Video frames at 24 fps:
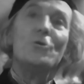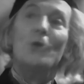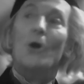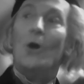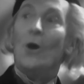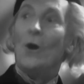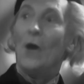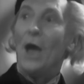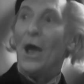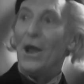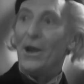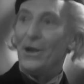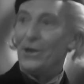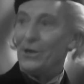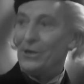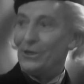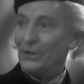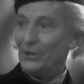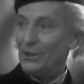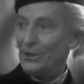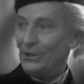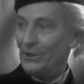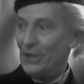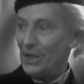Your
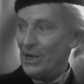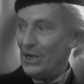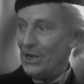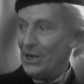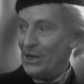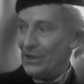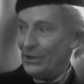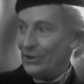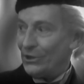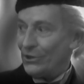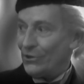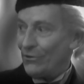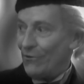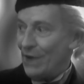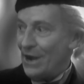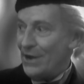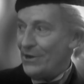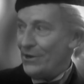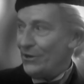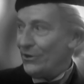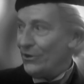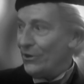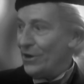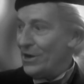arrogance is nearly as
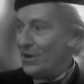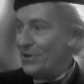great as your